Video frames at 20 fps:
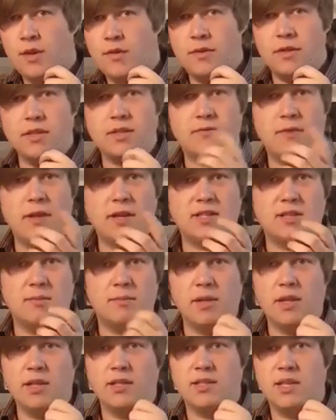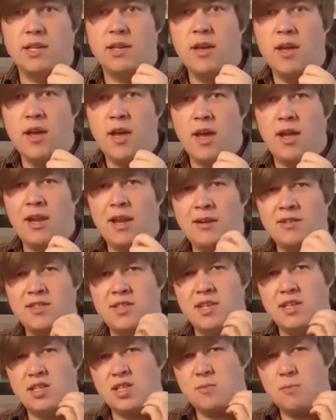This flexibility allows
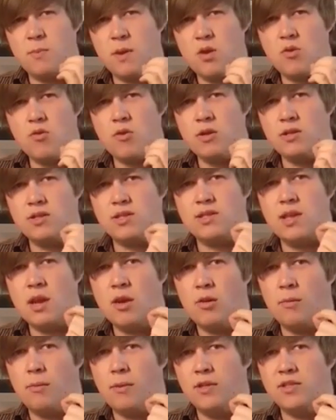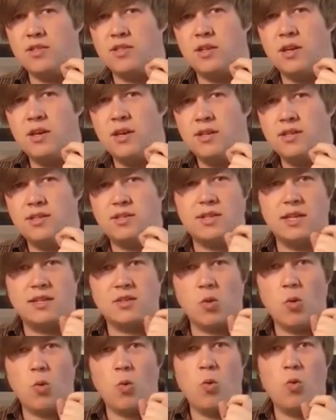the experienced therapist to
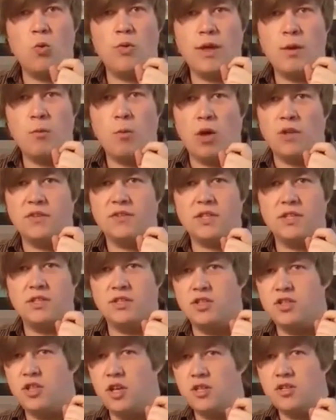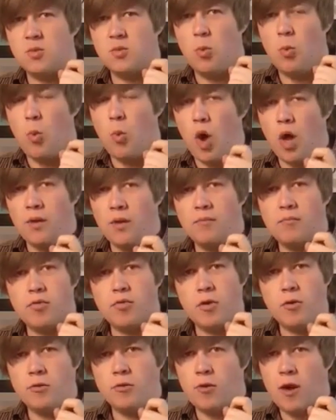set all they want in just one
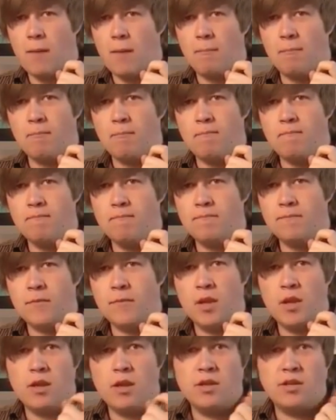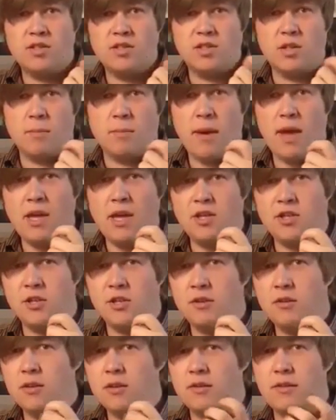program. So the
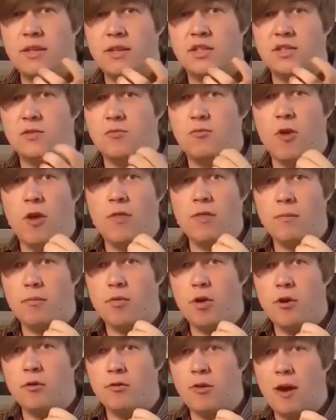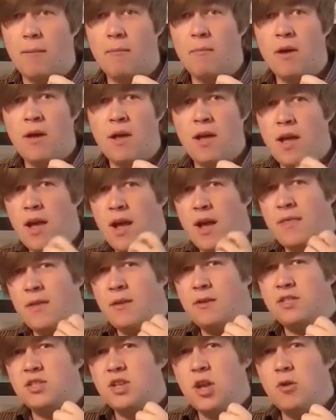patient can then just run the program, and
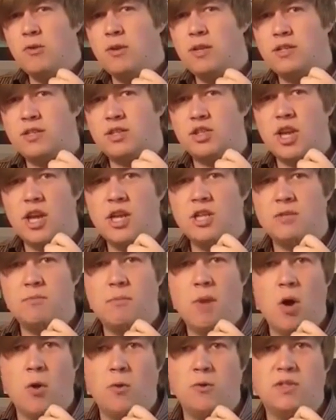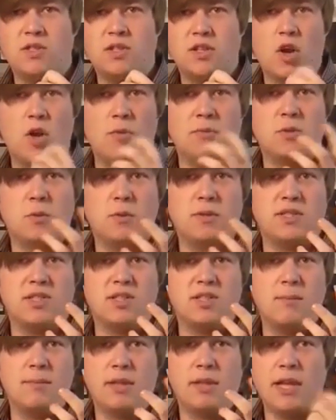there is no need to change modes to go between
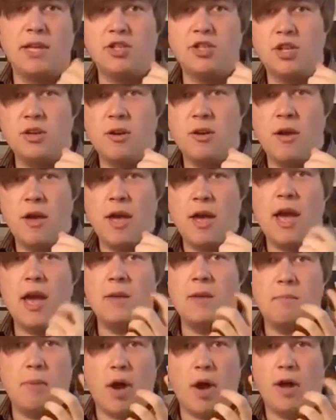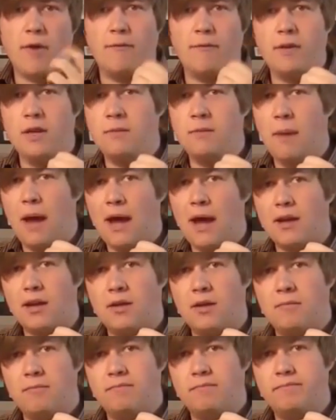stimulation and biofeedback.